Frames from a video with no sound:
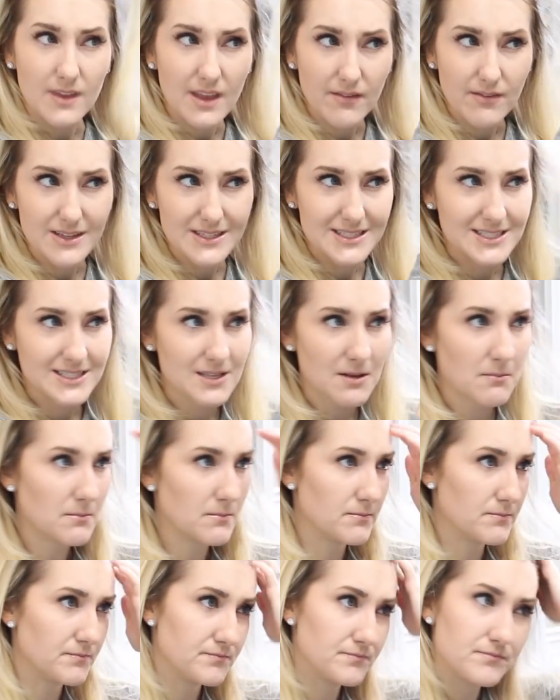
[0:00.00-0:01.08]
give it
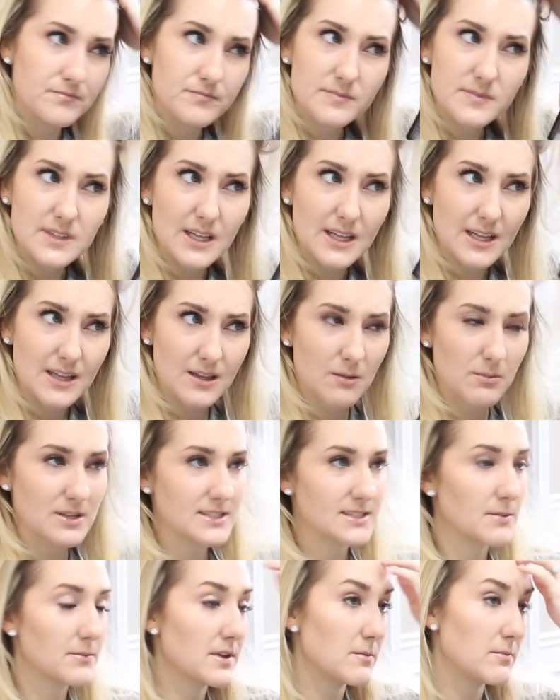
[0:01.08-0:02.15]
some, a little bit
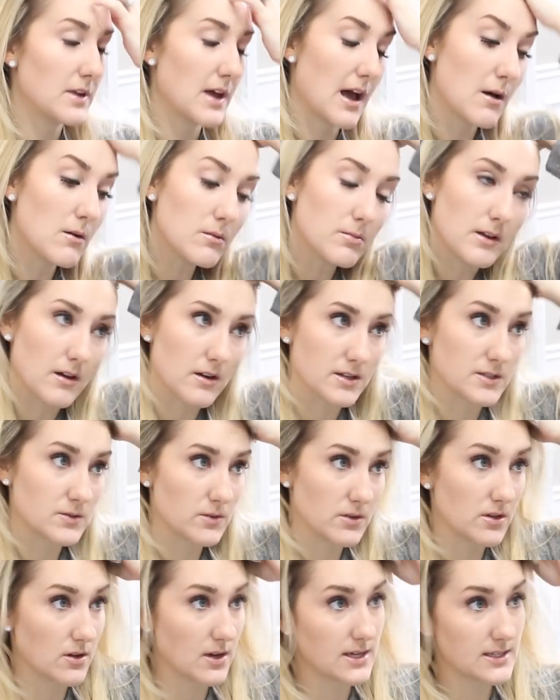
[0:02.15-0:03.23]
of something. But I'll be honest
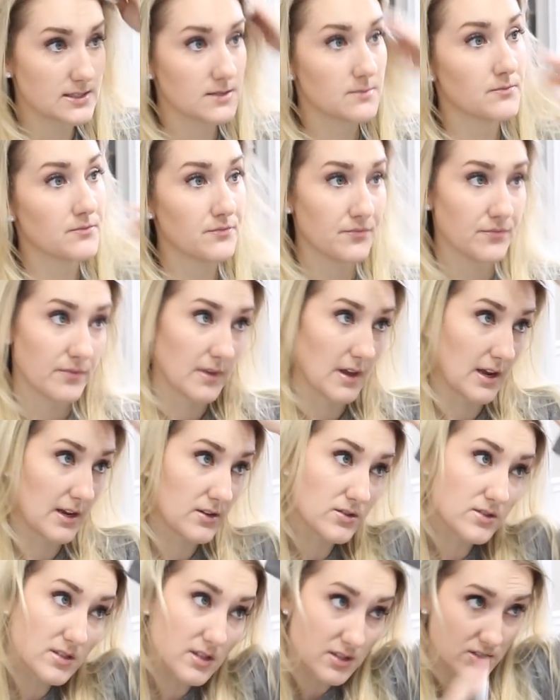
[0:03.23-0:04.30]
with you guys, I
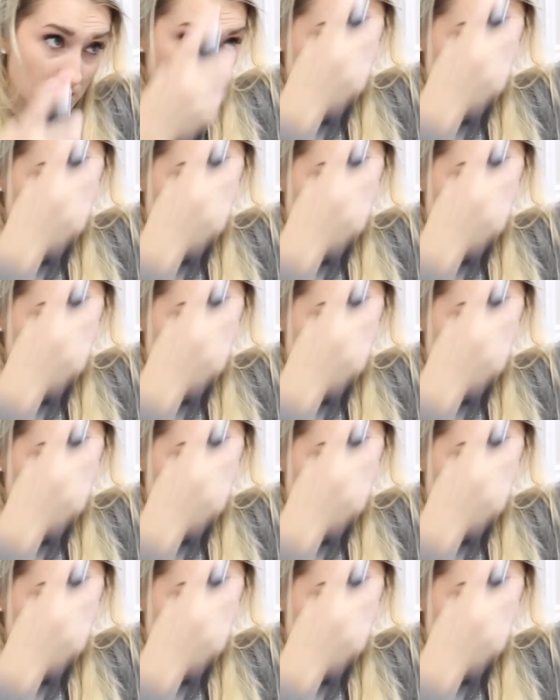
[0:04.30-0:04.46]
used to